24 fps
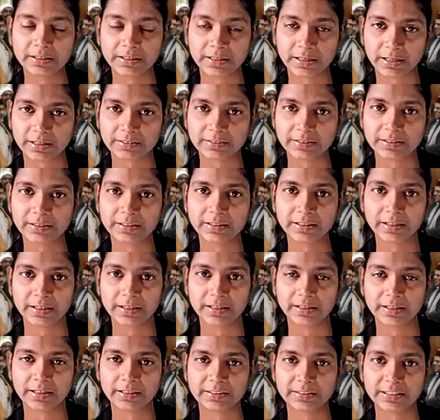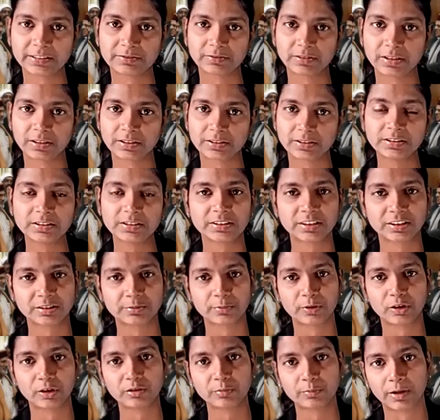Trans-Giri area as well as in
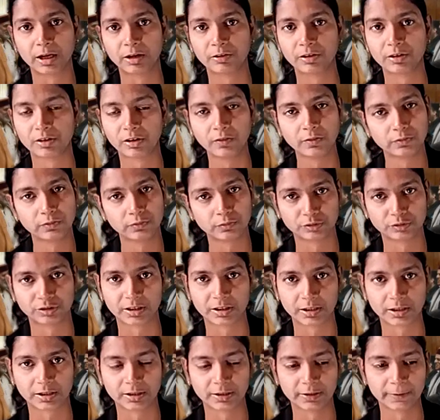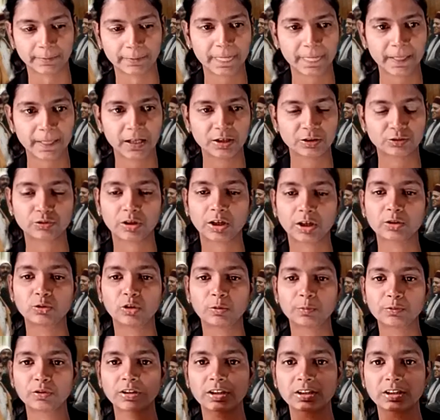Sirmaur Bawar of Uttarakhand. So I
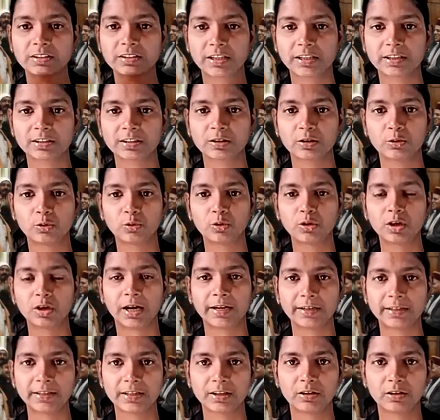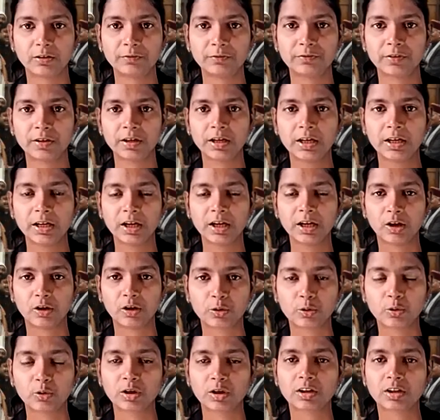hope you understand the whole idea of or
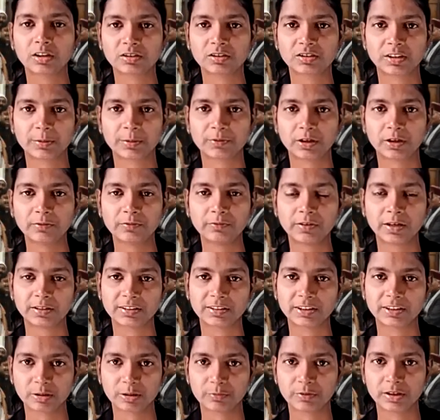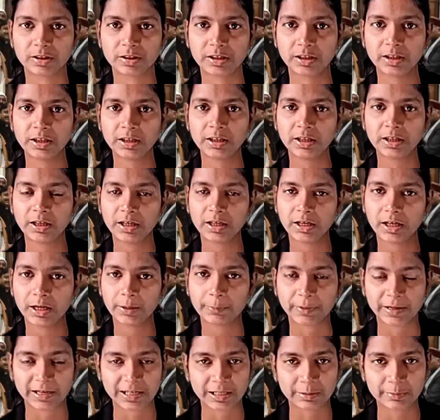whole concept of Hatti community.
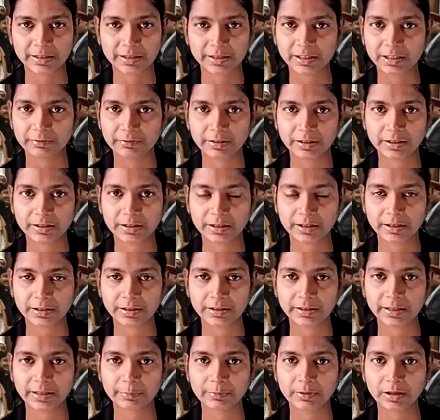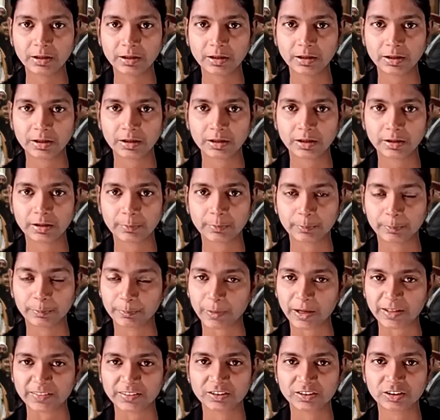Parliament given them a
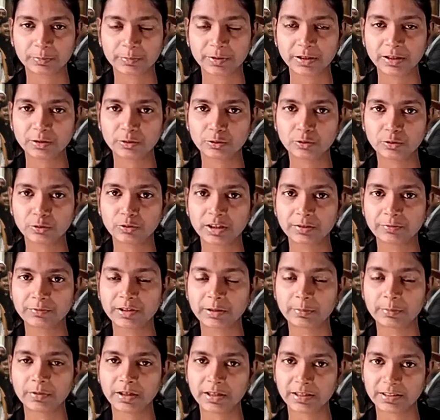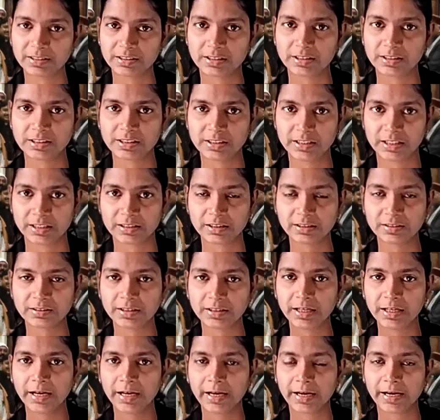passes a bill to give them a S T status,
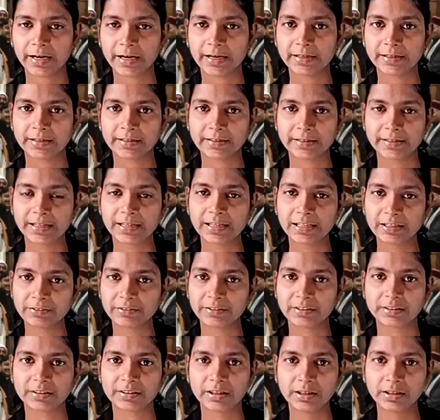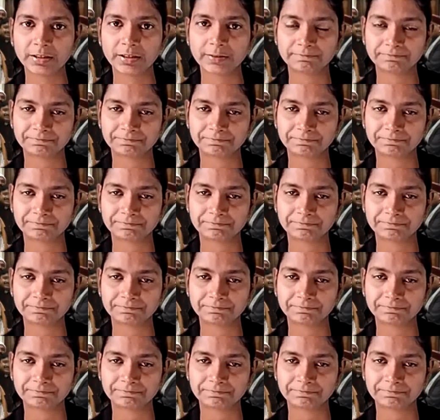and they live in the